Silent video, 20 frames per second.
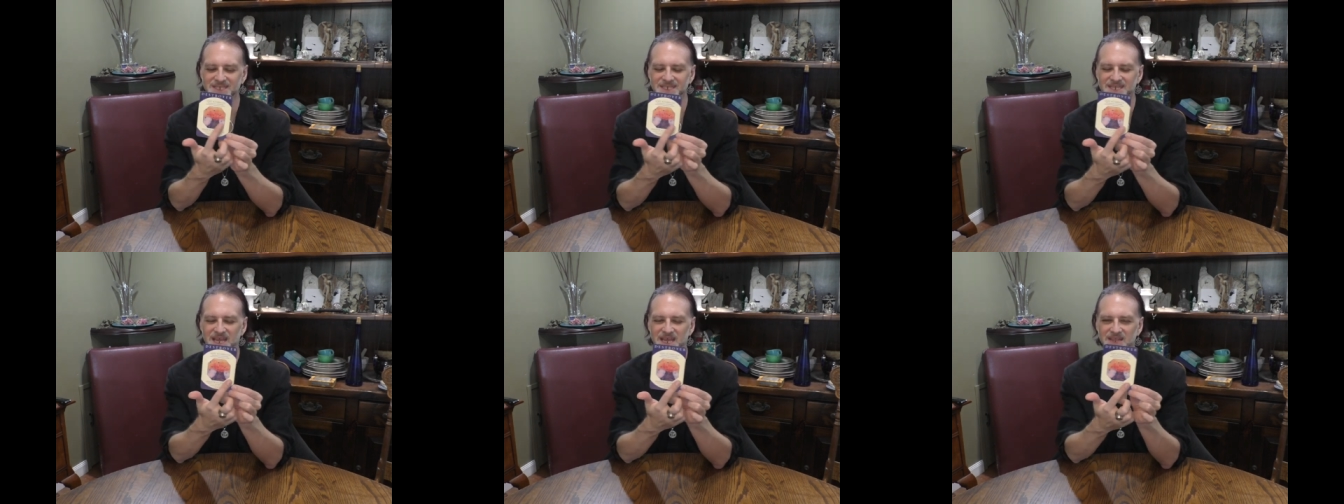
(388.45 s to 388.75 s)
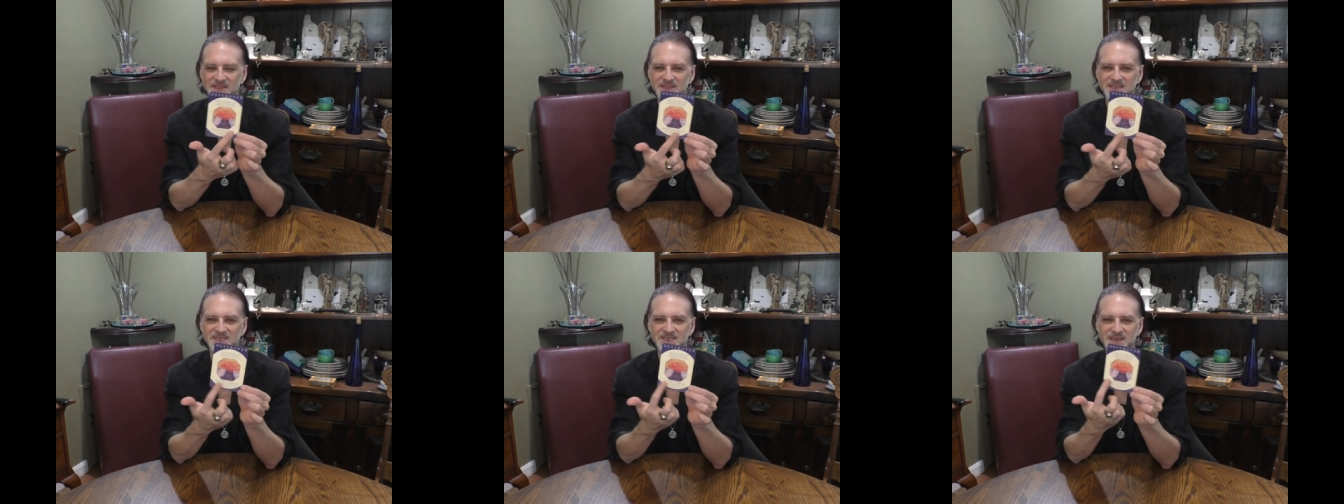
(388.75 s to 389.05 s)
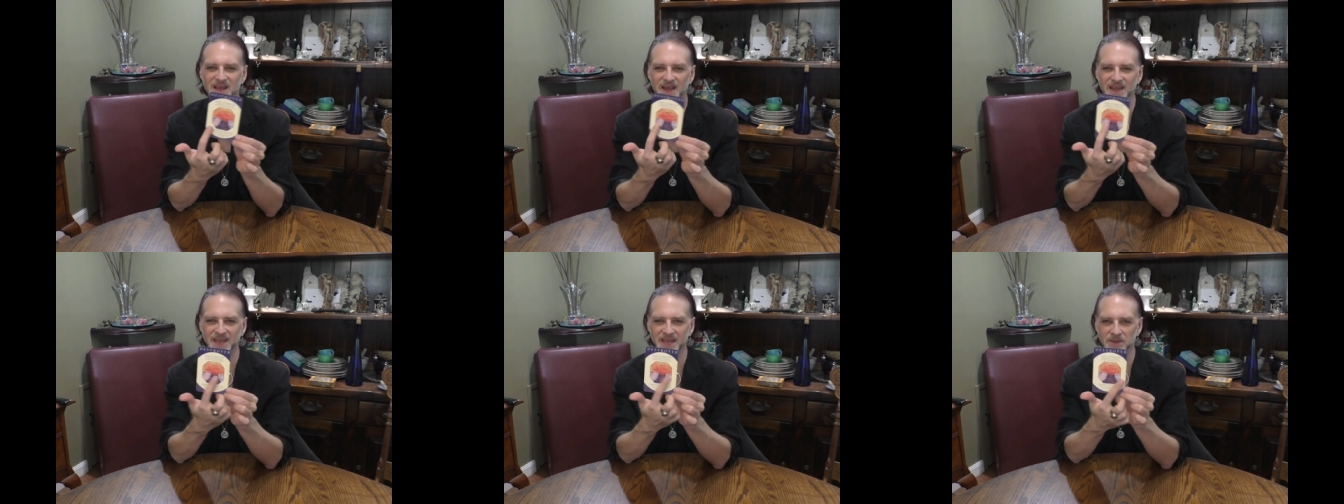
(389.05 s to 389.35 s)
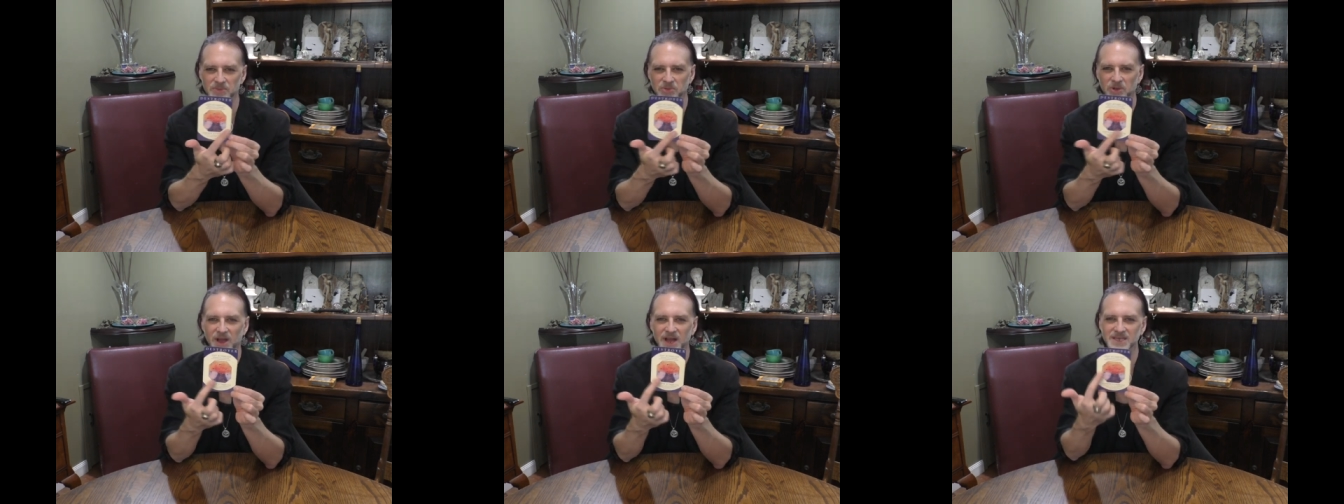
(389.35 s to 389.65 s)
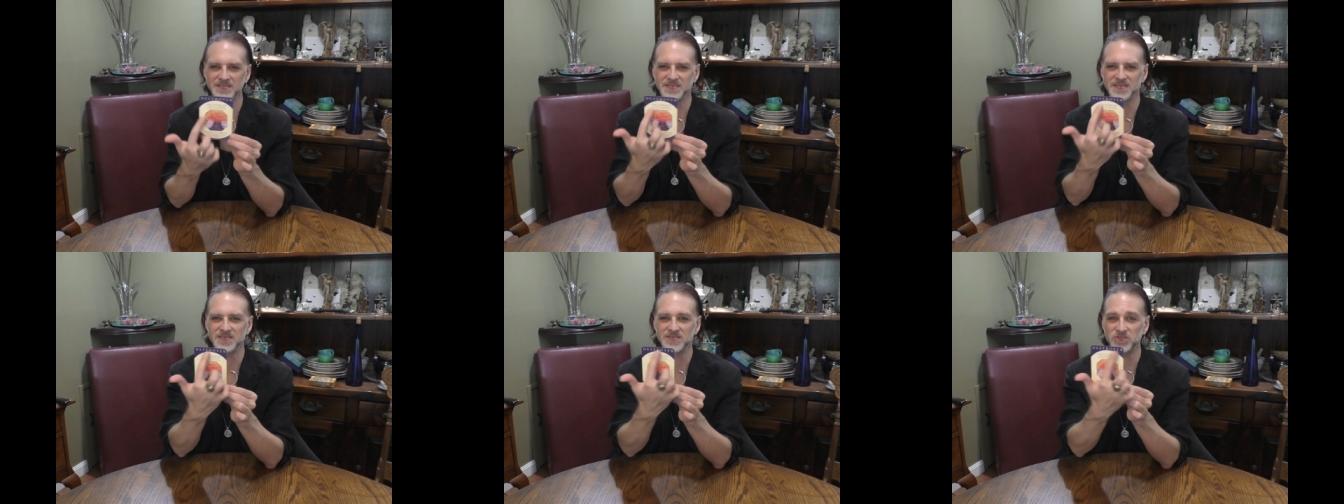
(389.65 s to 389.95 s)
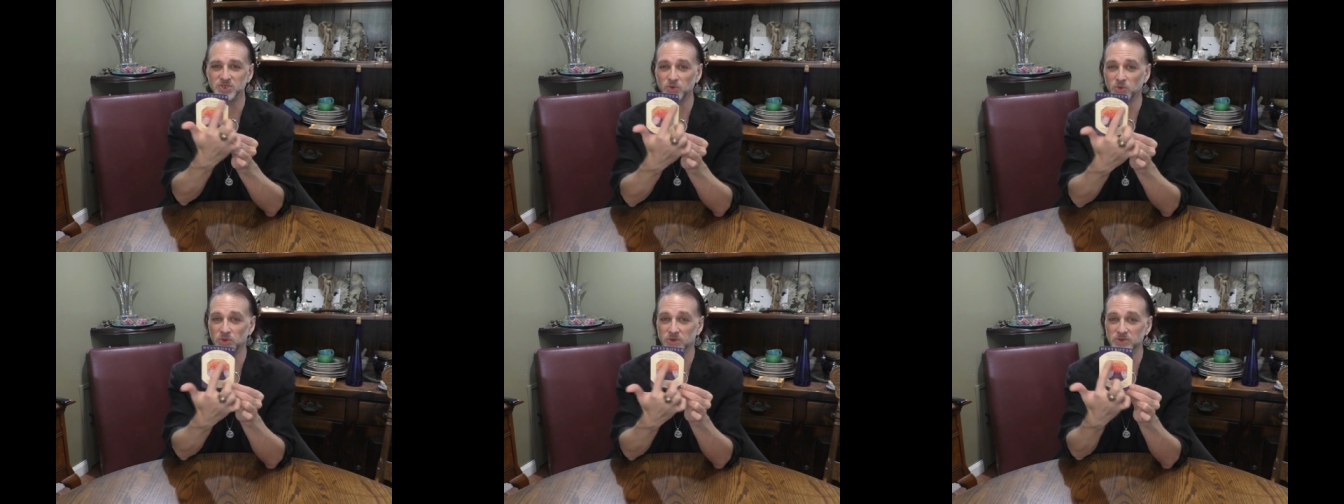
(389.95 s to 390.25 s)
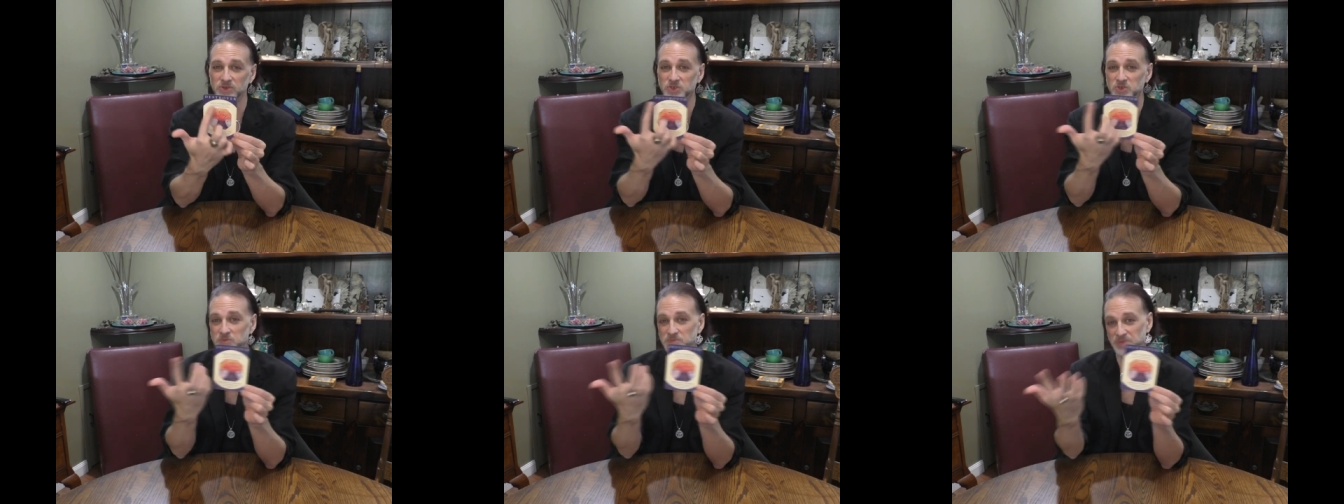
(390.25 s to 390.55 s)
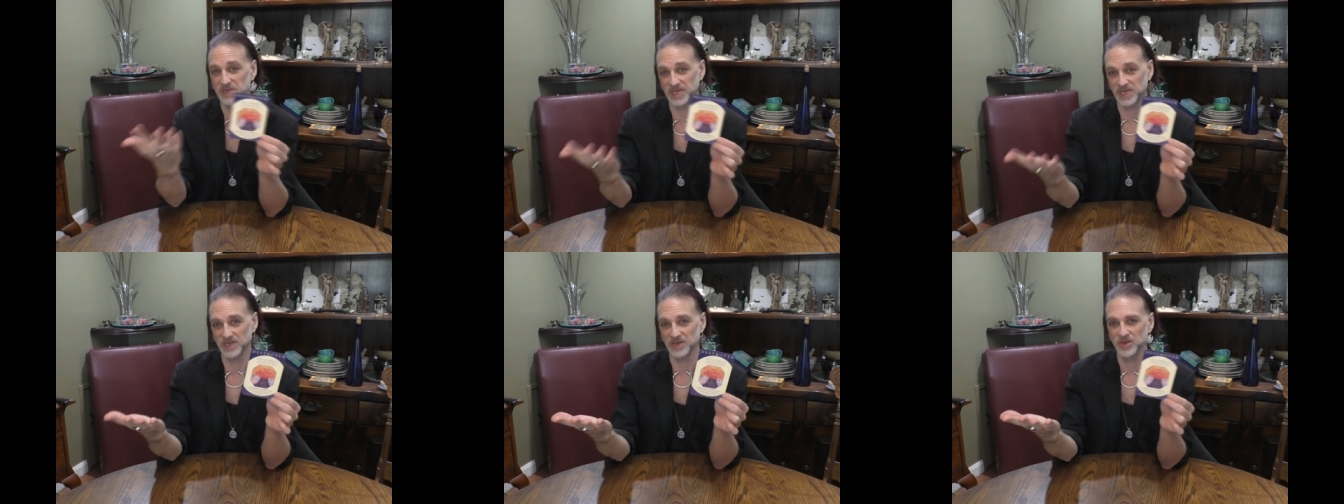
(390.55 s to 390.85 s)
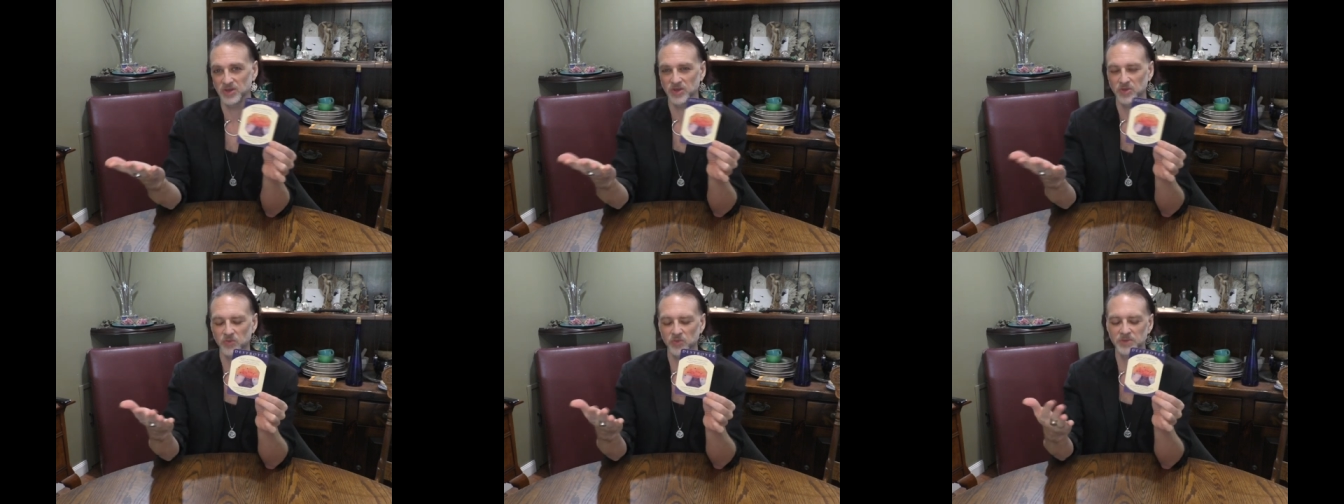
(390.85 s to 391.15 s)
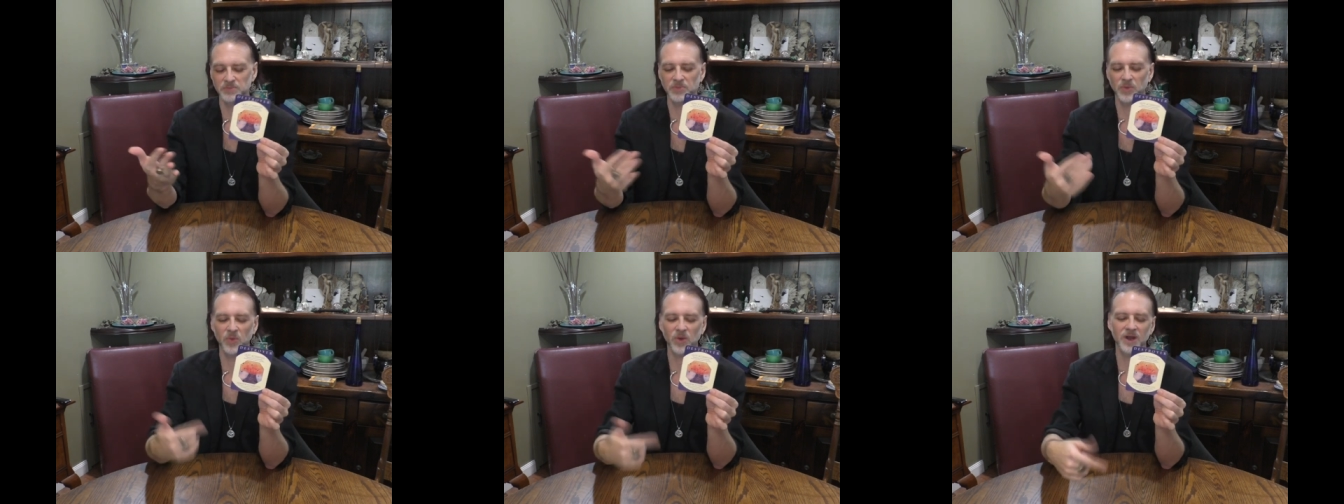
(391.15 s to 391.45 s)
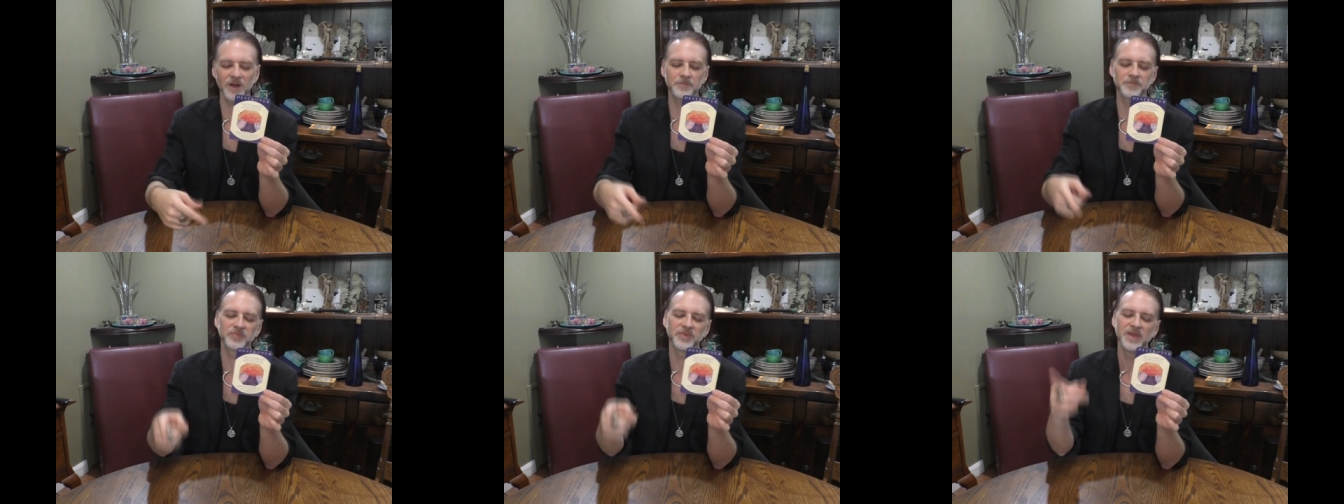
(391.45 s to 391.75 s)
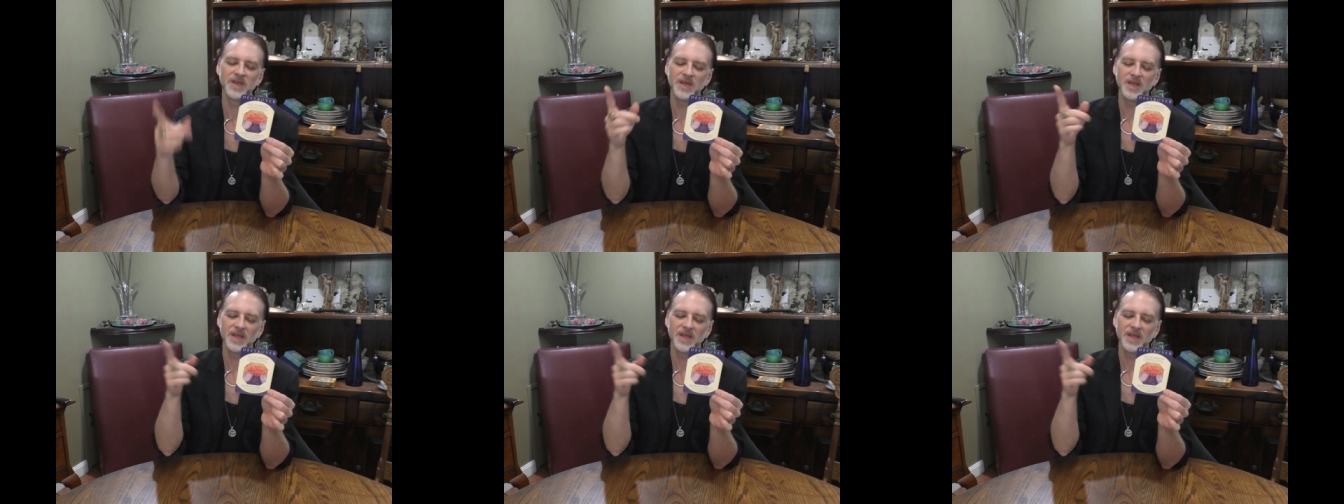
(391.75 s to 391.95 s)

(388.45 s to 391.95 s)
the dying process in order to be reborn.